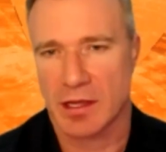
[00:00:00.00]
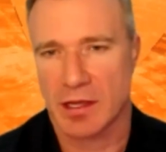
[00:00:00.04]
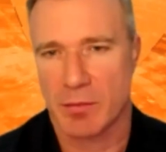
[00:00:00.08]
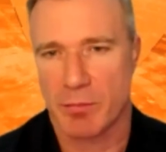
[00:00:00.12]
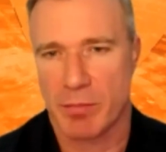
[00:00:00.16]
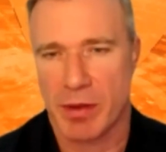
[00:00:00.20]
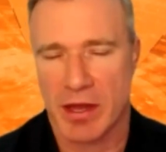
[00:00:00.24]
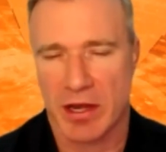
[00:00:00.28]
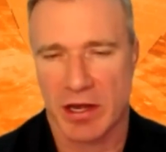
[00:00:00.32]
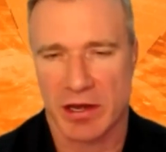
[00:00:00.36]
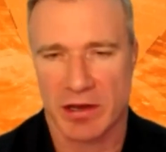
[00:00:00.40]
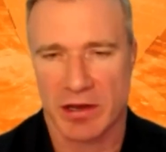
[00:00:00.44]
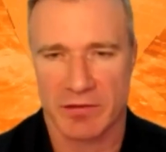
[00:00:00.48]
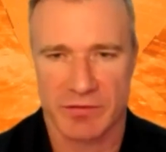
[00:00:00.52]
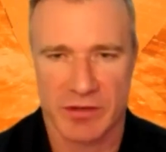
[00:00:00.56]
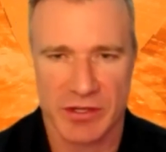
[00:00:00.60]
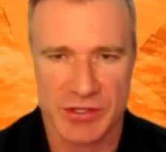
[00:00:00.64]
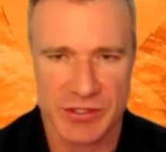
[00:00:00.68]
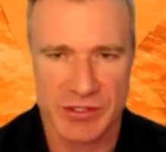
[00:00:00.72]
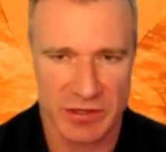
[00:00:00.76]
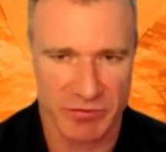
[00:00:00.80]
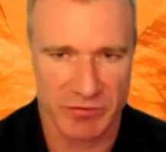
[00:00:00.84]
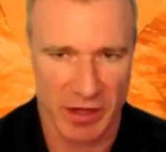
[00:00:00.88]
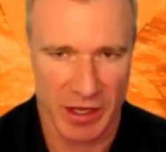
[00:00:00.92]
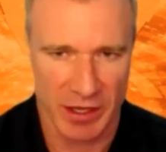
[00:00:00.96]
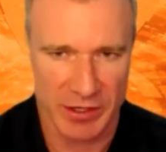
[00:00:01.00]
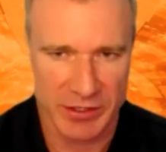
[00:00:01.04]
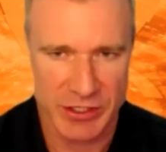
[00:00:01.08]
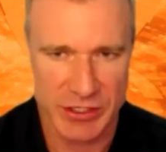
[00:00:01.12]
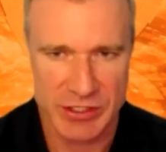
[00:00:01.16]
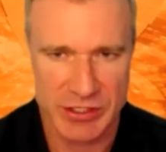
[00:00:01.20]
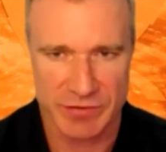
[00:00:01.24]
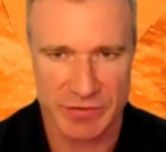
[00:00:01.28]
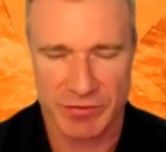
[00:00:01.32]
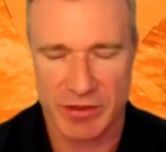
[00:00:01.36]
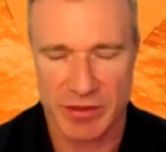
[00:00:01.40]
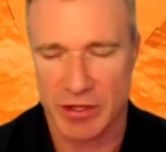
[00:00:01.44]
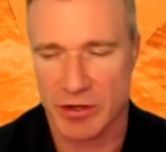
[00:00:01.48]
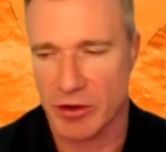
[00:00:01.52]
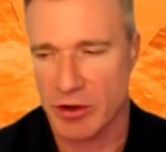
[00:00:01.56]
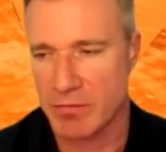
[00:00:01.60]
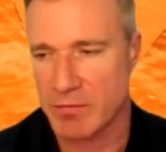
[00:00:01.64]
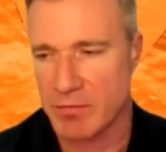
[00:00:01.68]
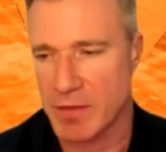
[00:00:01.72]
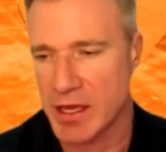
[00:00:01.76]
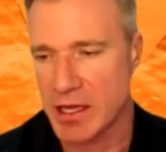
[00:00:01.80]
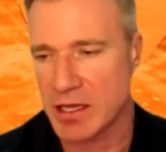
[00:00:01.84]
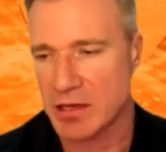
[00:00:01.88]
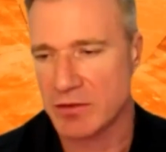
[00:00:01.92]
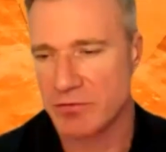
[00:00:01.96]
competitive disadvantage if they don't
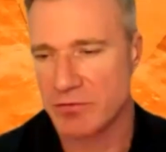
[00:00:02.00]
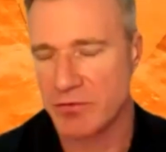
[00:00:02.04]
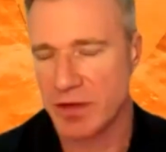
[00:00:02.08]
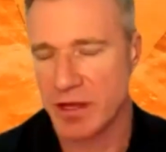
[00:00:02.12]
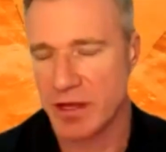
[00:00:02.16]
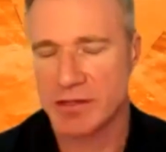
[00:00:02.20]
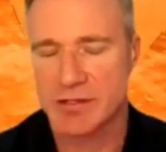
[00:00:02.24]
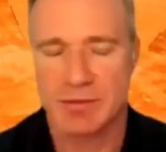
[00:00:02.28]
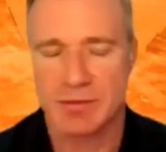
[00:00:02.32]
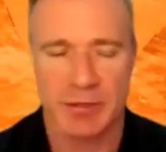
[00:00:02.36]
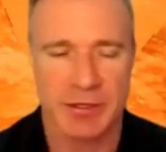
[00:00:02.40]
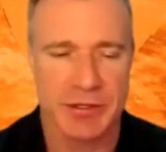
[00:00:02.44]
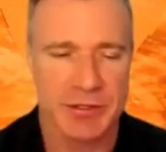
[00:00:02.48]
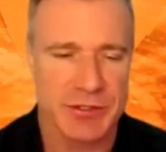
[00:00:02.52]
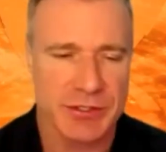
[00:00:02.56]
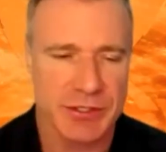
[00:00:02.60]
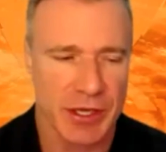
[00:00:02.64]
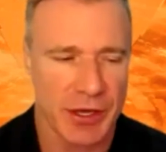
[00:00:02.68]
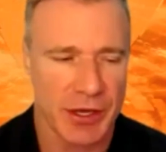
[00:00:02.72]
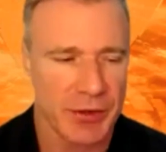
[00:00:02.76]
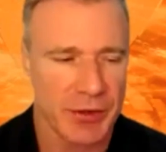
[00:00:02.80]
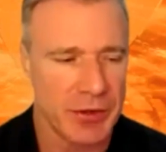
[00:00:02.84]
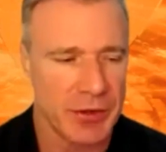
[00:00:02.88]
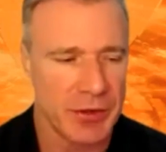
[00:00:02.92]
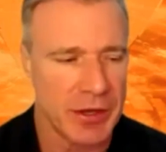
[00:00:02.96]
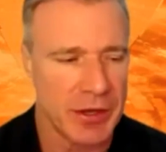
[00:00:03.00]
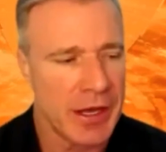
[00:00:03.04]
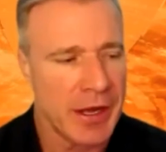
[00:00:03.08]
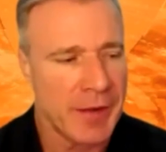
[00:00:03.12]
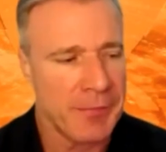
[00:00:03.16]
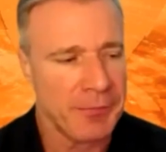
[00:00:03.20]
make advancements. So